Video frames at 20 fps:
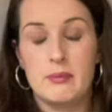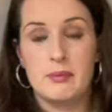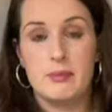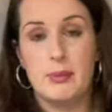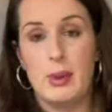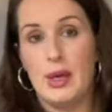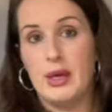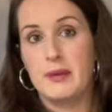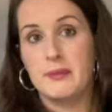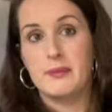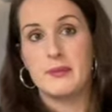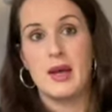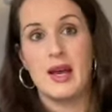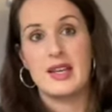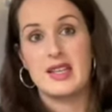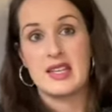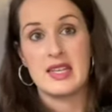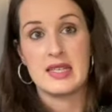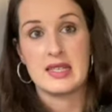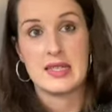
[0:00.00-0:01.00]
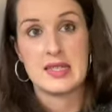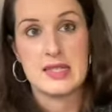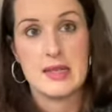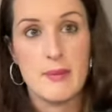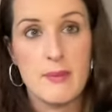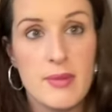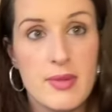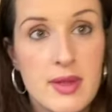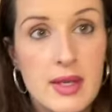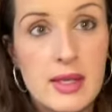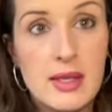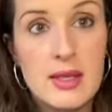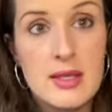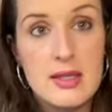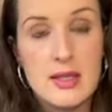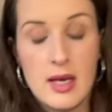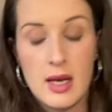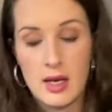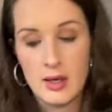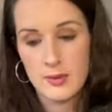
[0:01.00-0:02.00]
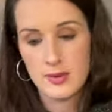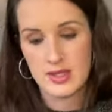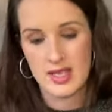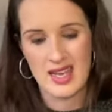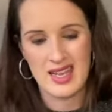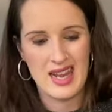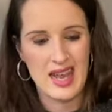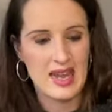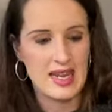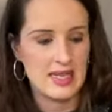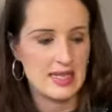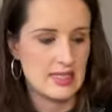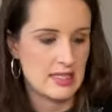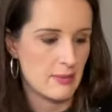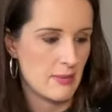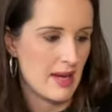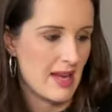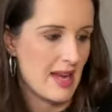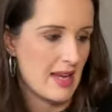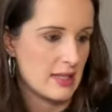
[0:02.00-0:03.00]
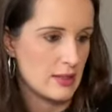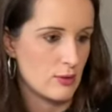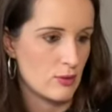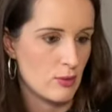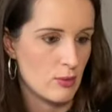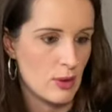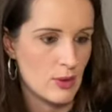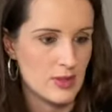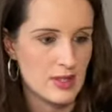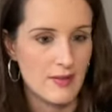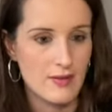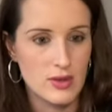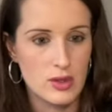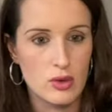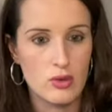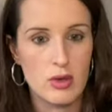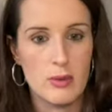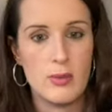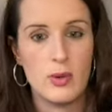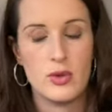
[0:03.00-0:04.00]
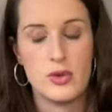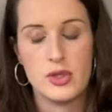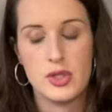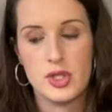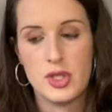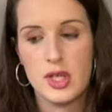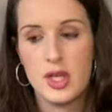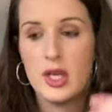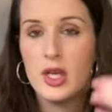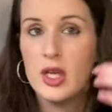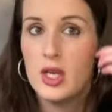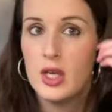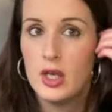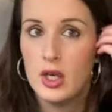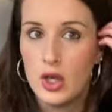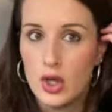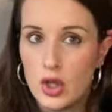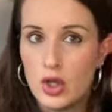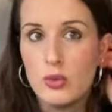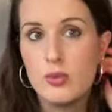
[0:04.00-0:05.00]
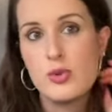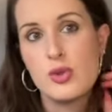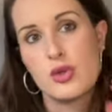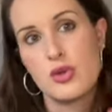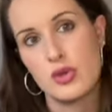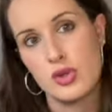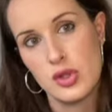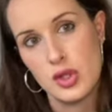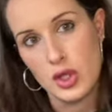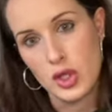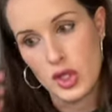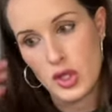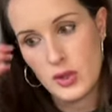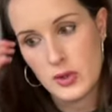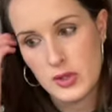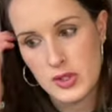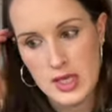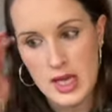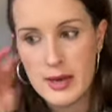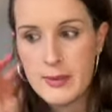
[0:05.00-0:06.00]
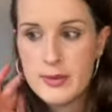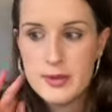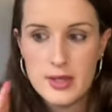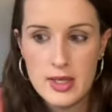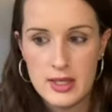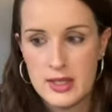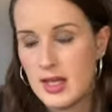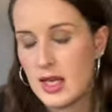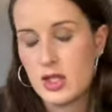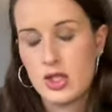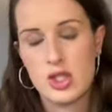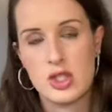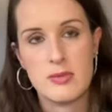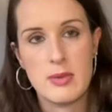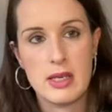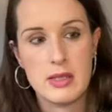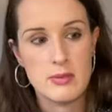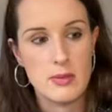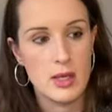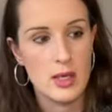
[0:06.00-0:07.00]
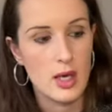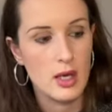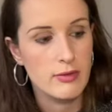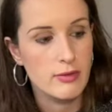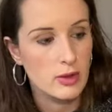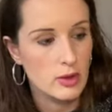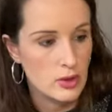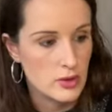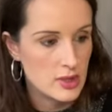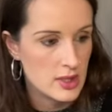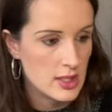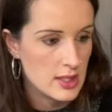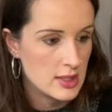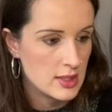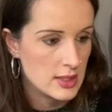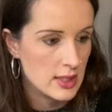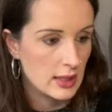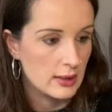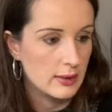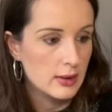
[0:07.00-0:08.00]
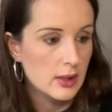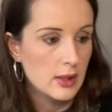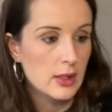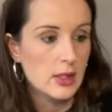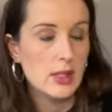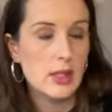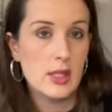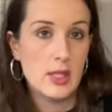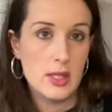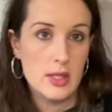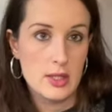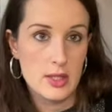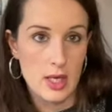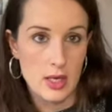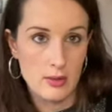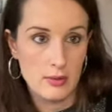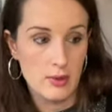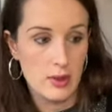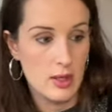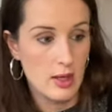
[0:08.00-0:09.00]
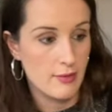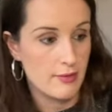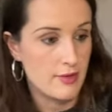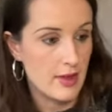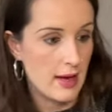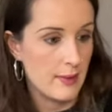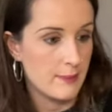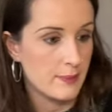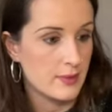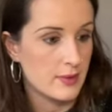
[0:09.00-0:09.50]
But I needed something because I was getting aches in my hands from where I was having to grip onto the hoops, onto the Q snaps, and that just makes my life a lot easier. So love that.